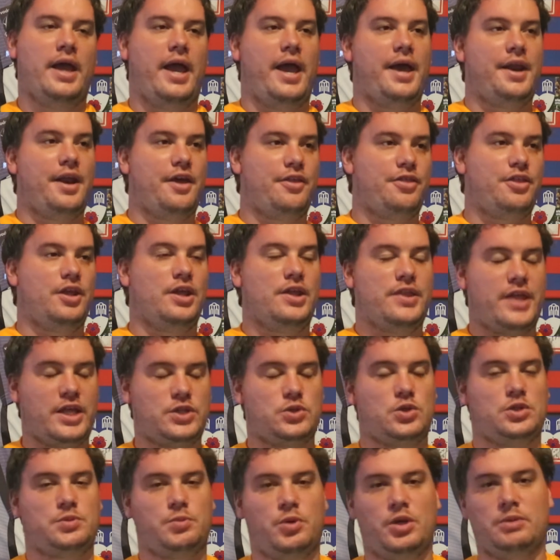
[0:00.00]
And I think
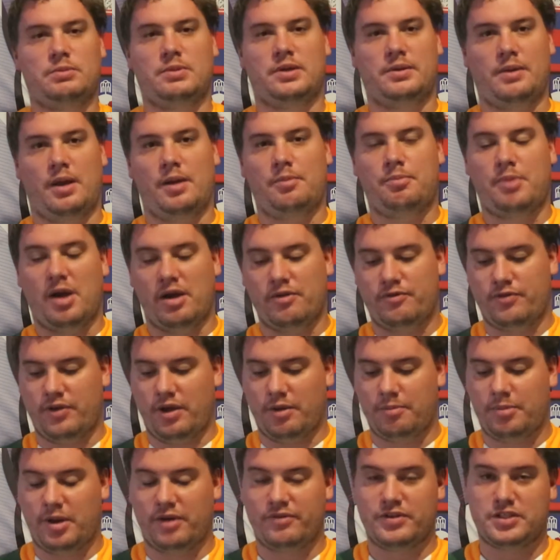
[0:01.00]
that's what's put him
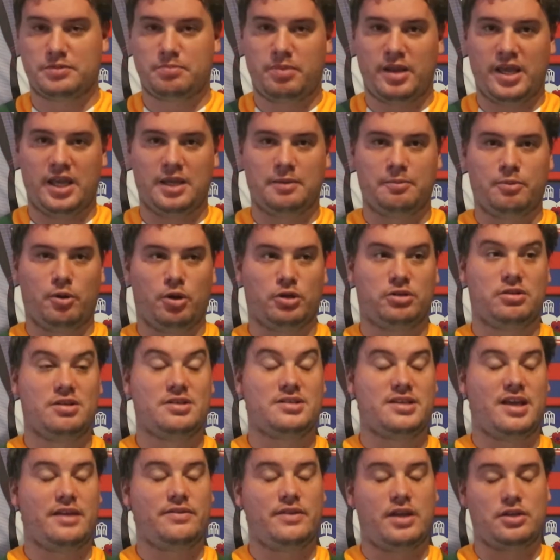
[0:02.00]
above his playing
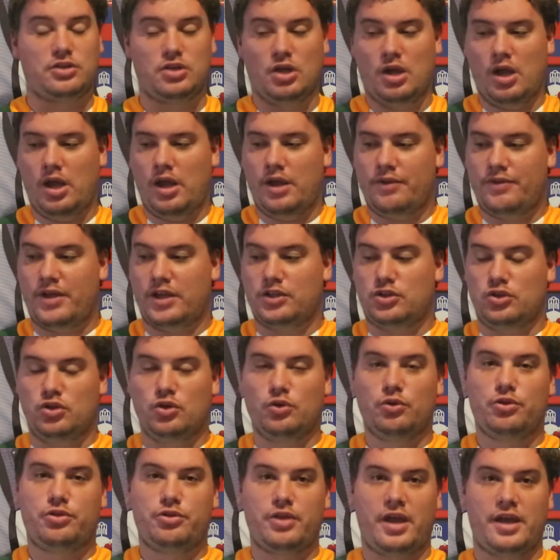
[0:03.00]
partners, and that
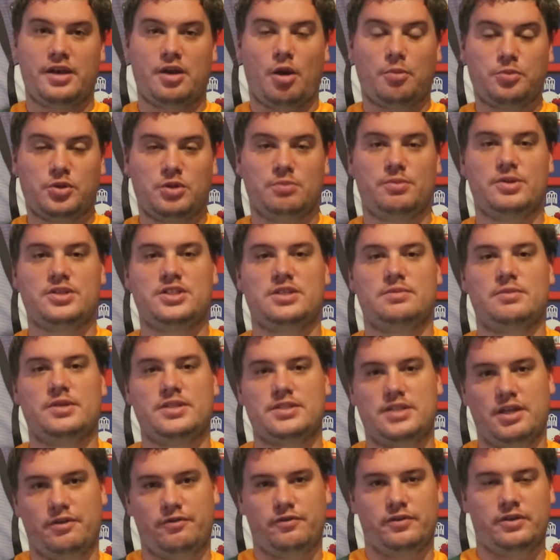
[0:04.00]
youth and optimism
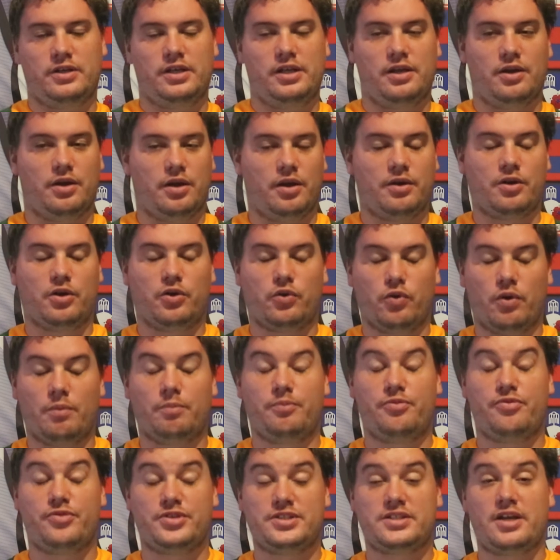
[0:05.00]
is definitely a
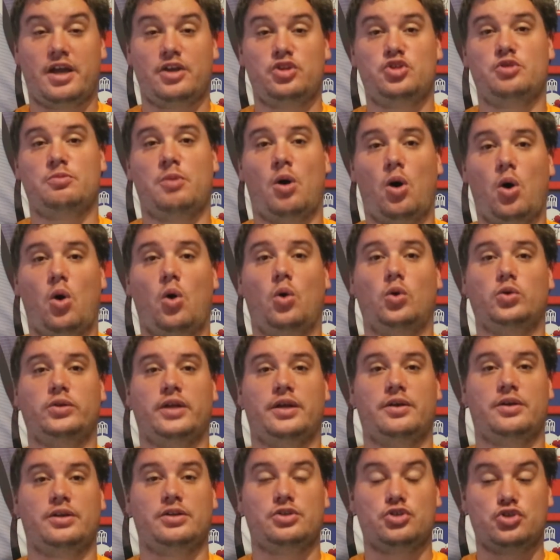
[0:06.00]
sight to behold
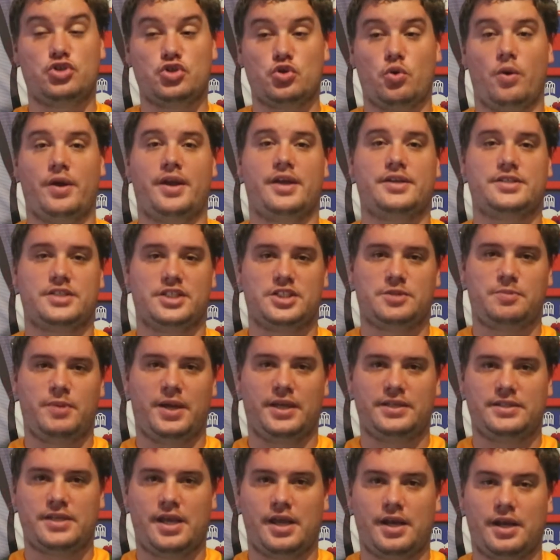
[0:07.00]
and enjoy as a
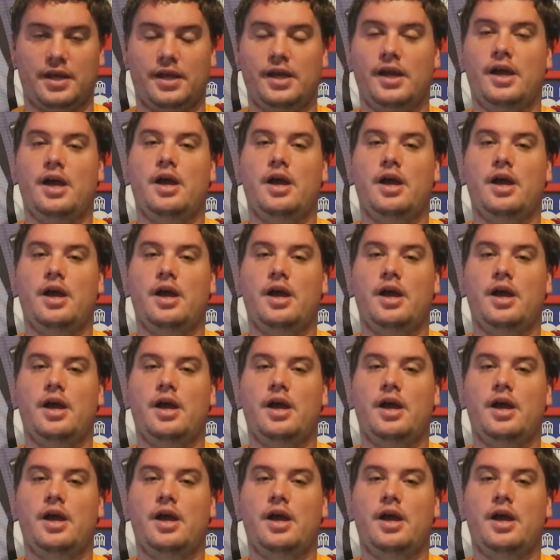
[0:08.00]
spectator.